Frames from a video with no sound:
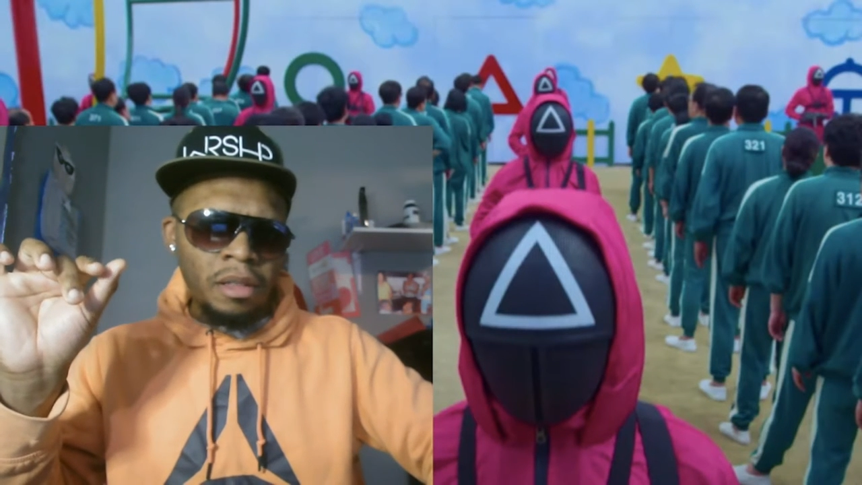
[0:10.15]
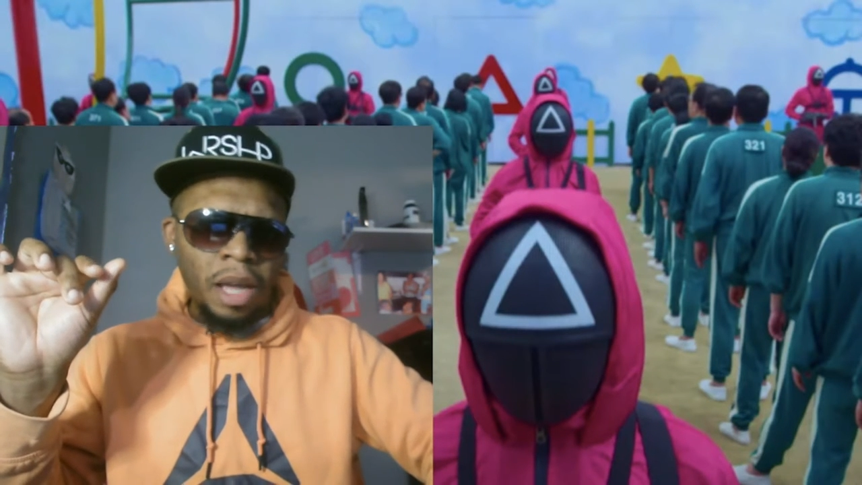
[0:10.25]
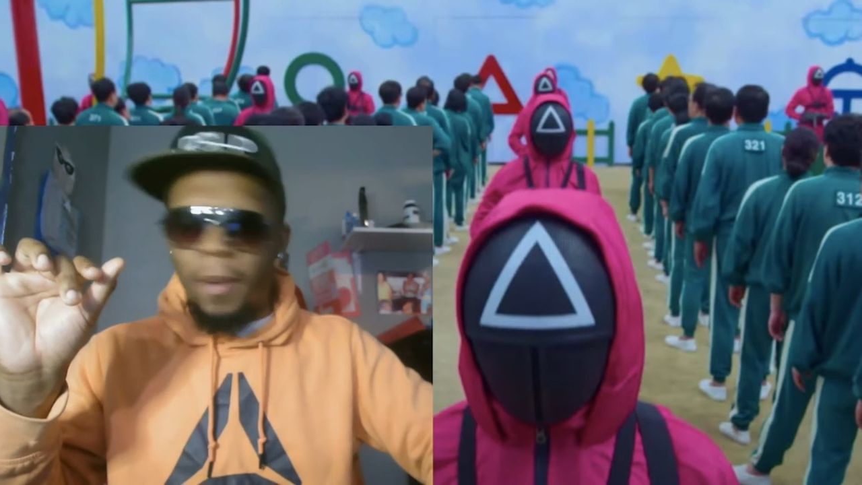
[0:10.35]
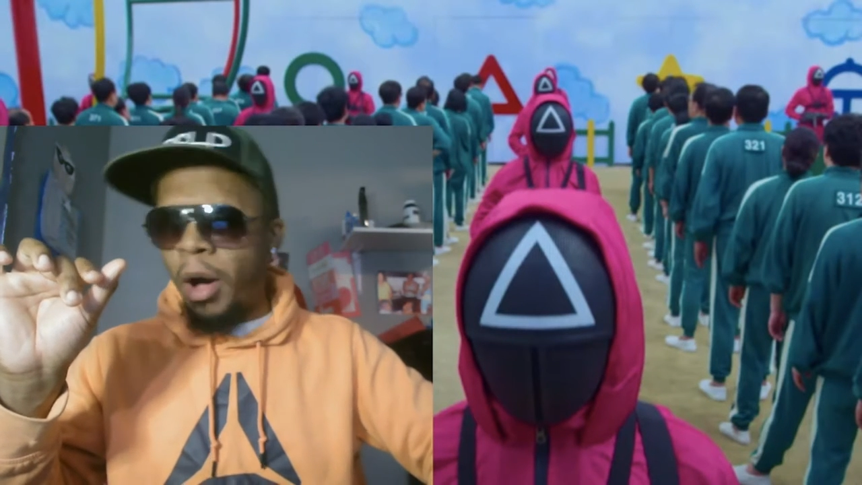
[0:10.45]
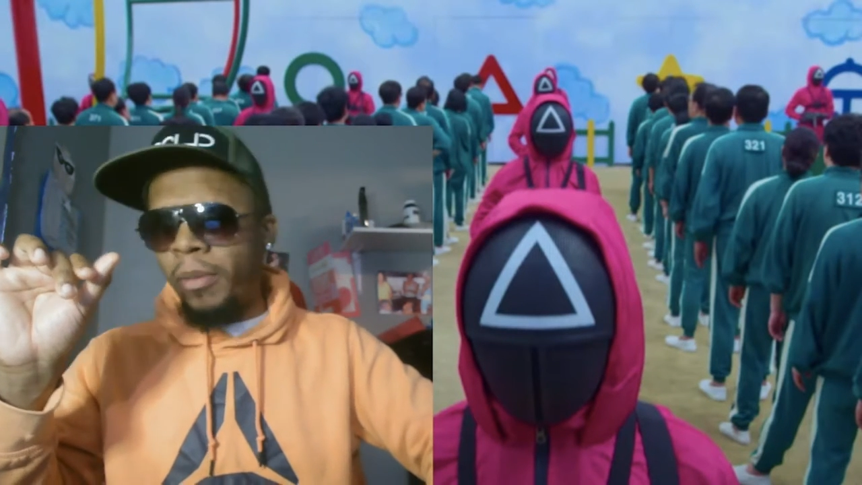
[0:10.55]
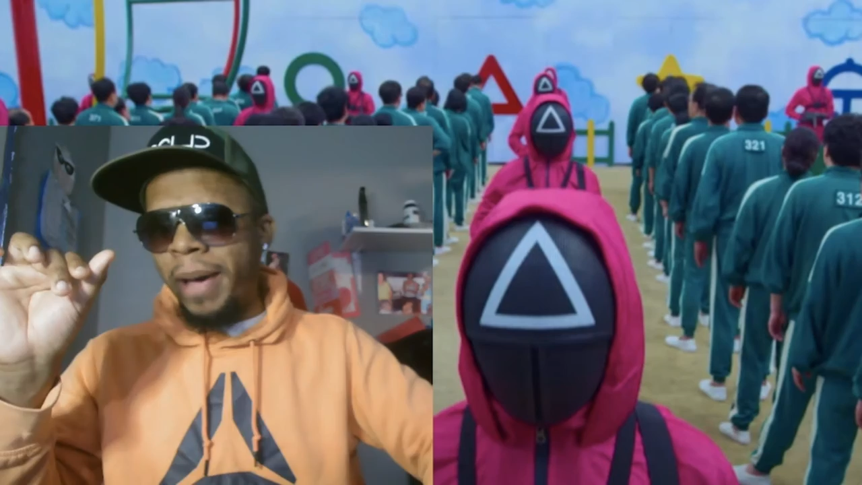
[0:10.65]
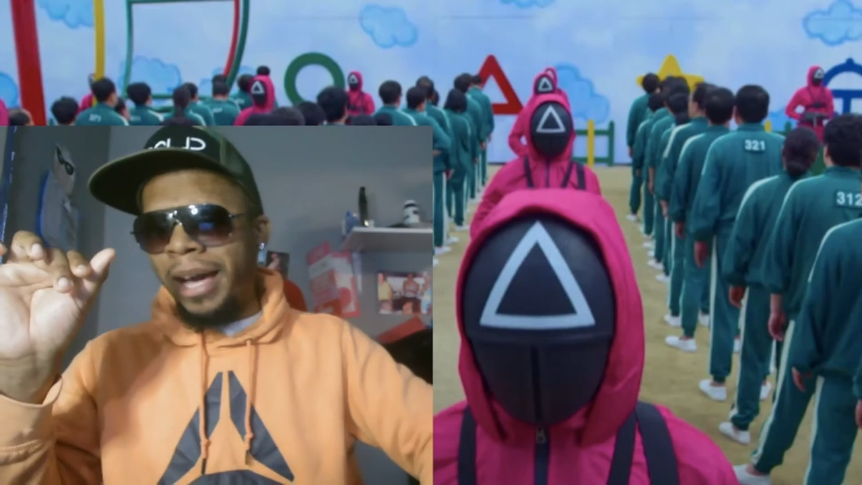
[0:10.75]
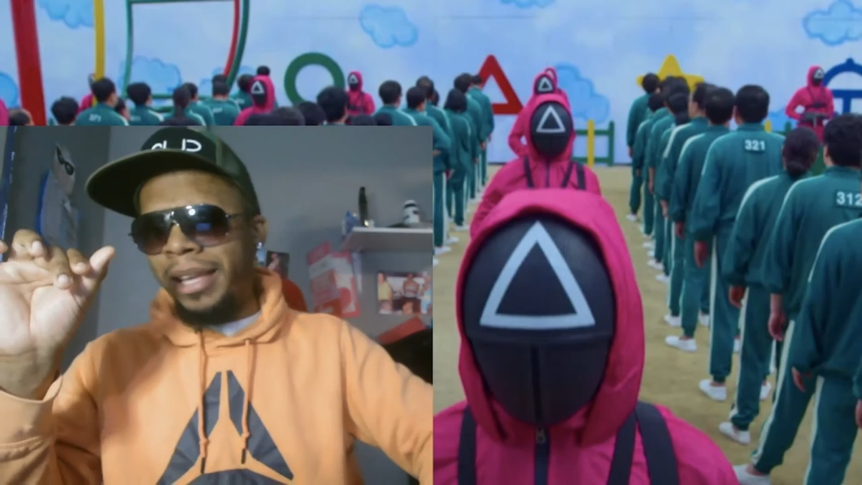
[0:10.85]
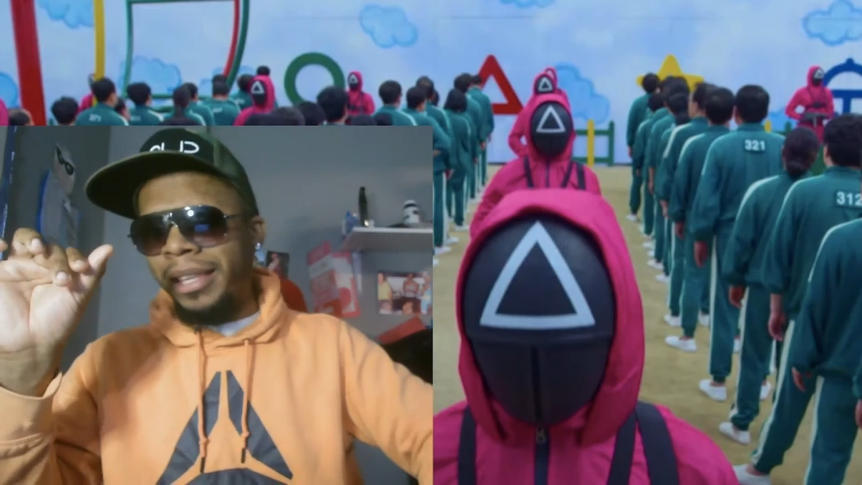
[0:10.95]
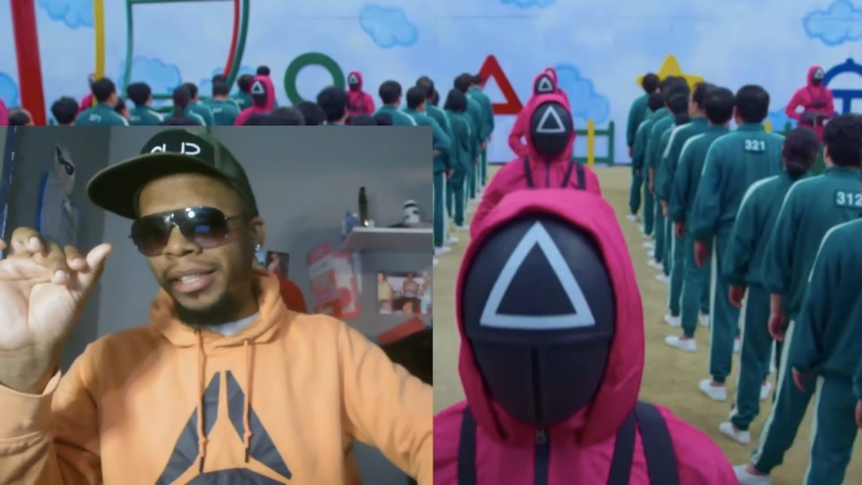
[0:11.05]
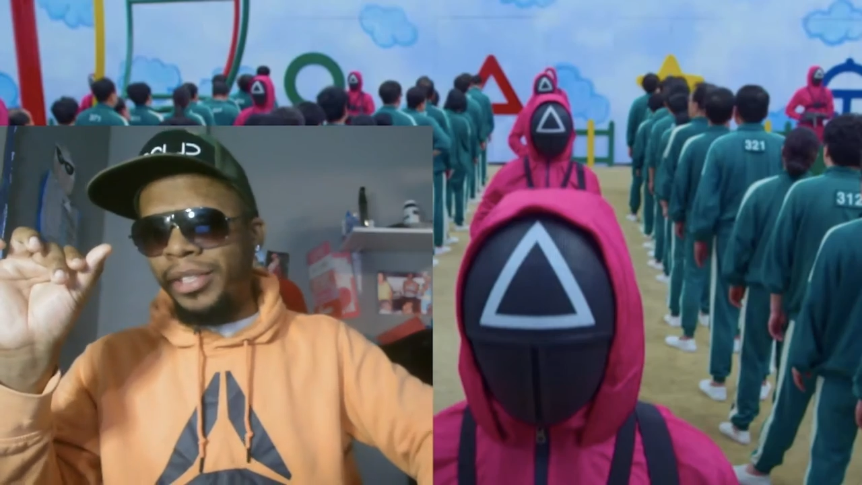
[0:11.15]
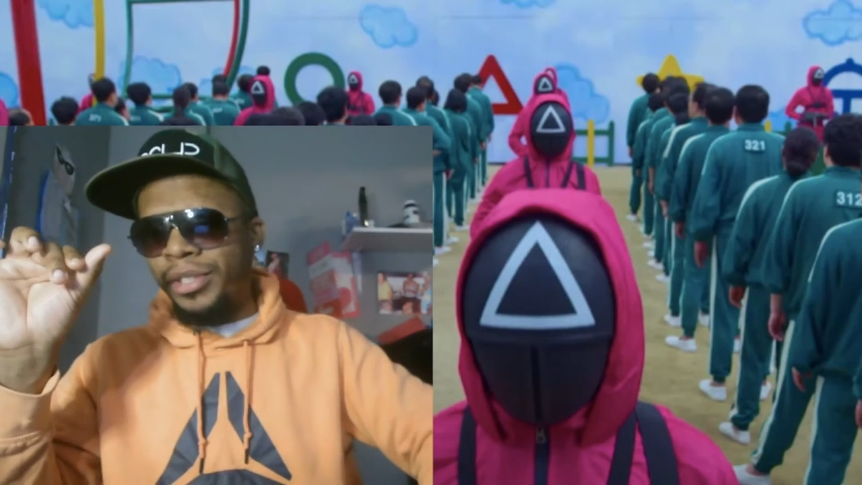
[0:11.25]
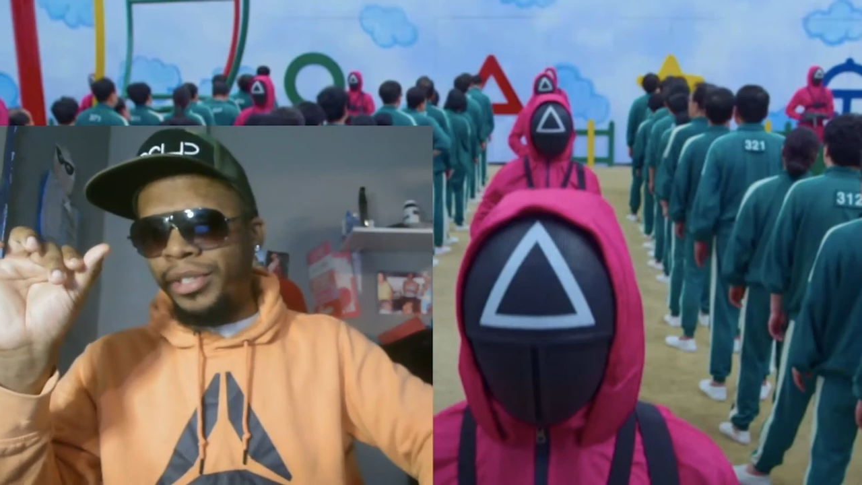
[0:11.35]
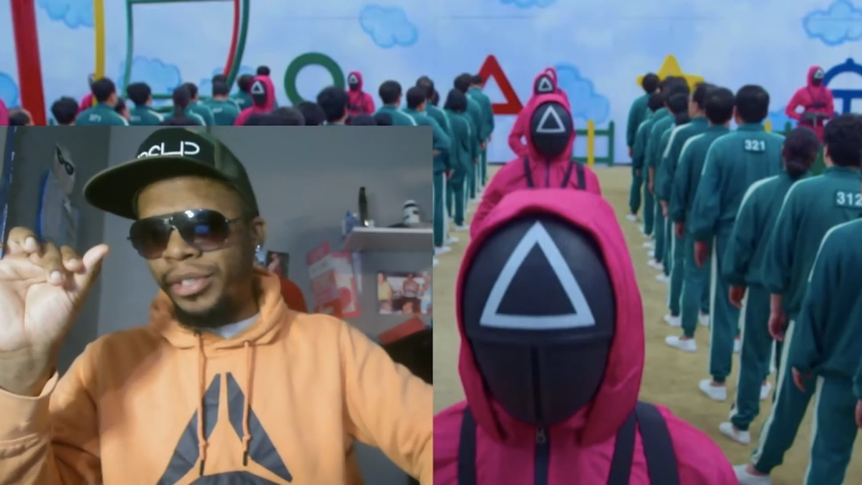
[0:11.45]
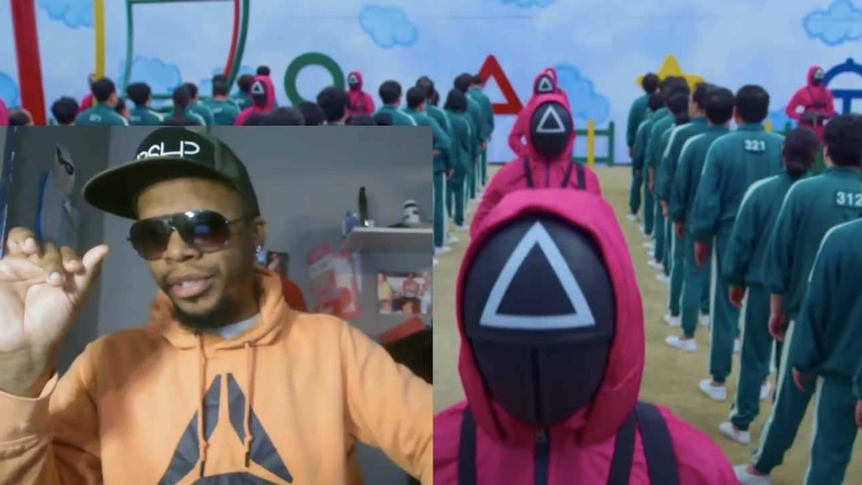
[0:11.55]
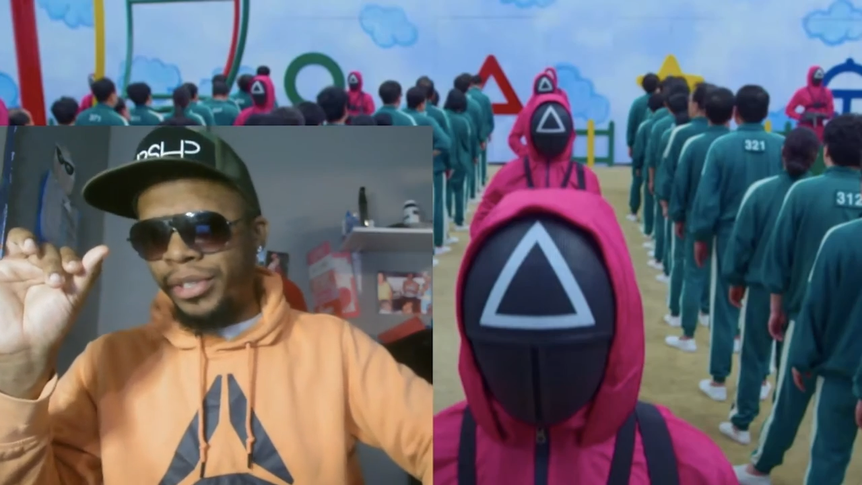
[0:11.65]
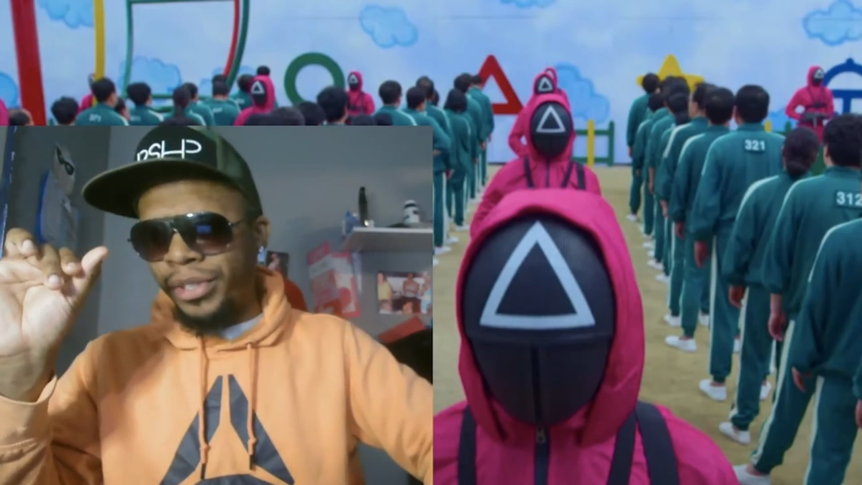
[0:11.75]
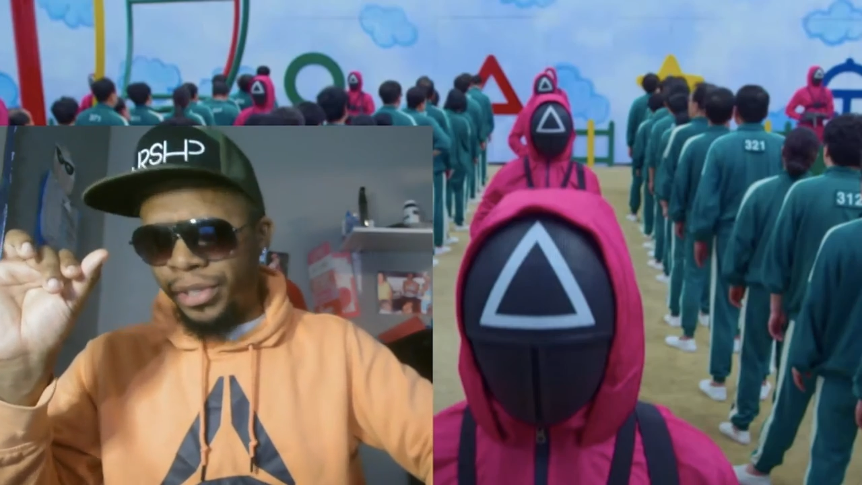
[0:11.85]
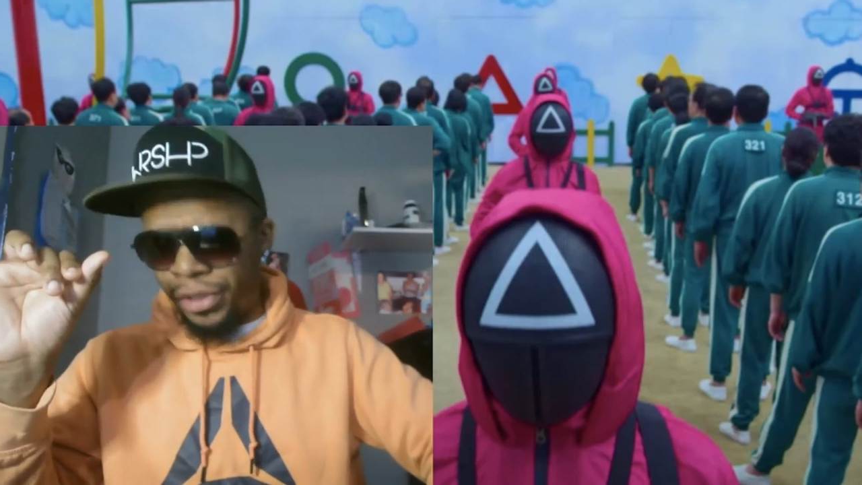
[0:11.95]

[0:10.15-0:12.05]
Come on back and let's